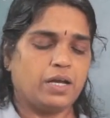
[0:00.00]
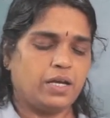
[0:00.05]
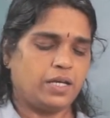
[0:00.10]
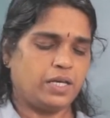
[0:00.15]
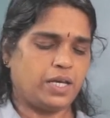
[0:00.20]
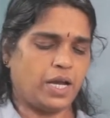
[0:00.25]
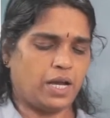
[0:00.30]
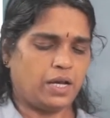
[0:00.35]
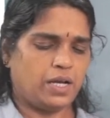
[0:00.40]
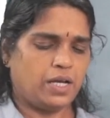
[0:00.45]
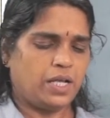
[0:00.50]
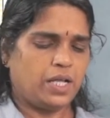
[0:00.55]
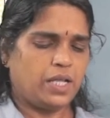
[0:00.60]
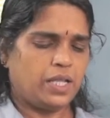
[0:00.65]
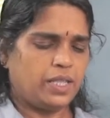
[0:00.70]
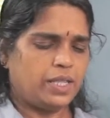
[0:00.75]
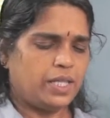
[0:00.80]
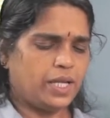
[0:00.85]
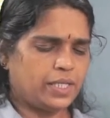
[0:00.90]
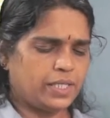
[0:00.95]
Yeah.
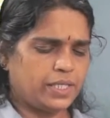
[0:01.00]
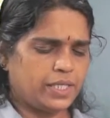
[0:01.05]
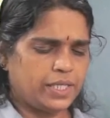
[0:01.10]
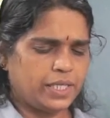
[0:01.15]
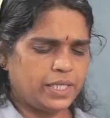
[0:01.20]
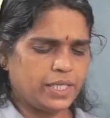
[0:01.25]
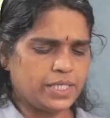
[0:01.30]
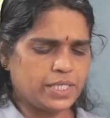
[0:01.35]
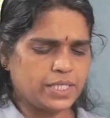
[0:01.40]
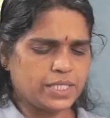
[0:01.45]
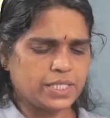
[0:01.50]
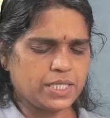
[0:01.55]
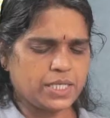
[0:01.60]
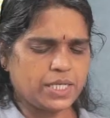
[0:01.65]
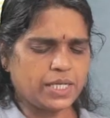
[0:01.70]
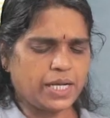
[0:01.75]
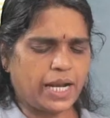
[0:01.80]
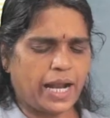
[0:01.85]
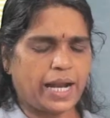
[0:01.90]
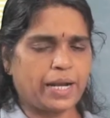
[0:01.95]
The
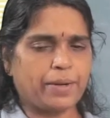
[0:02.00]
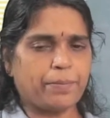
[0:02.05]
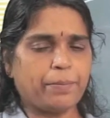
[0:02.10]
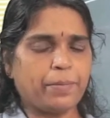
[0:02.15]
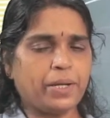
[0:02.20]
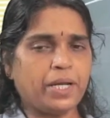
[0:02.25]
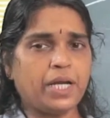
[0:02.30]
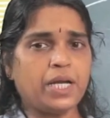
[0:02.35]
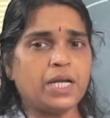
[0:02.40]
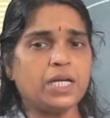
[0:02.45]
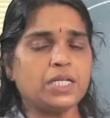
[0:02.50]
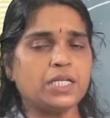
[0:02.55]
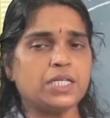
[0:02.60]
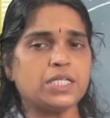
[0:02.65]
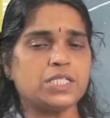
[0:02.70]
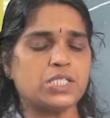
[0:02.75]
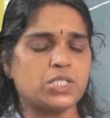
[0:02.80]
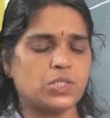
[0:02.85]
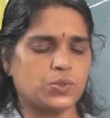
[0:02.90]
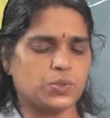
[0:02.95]
teacher admired
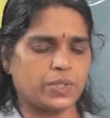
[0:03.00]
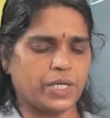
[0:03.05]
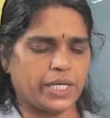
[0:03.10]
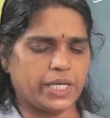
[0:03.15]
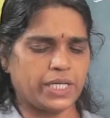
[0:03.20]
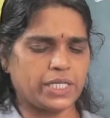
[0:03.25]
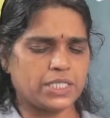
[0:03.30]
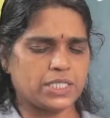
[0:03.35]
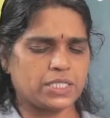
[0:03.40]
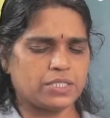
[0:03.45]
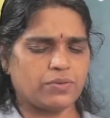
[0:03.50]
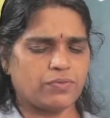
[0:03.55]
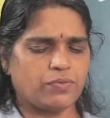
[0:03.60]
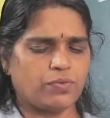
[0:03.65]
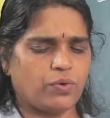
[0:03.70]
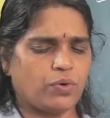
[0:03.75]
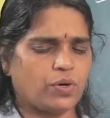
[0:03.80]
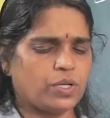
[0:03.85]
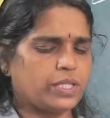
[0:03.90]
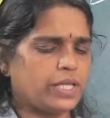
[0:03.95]
her students
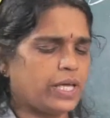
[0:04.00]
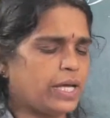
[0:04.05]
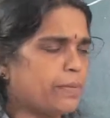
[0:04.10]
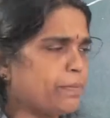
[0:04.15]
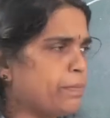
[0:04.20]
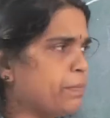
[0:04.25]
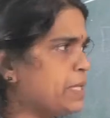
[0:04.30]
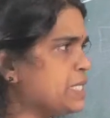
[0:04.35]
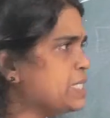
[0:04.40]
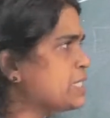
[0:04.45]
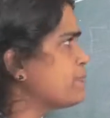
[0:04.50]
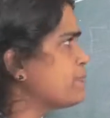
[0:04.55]
for their best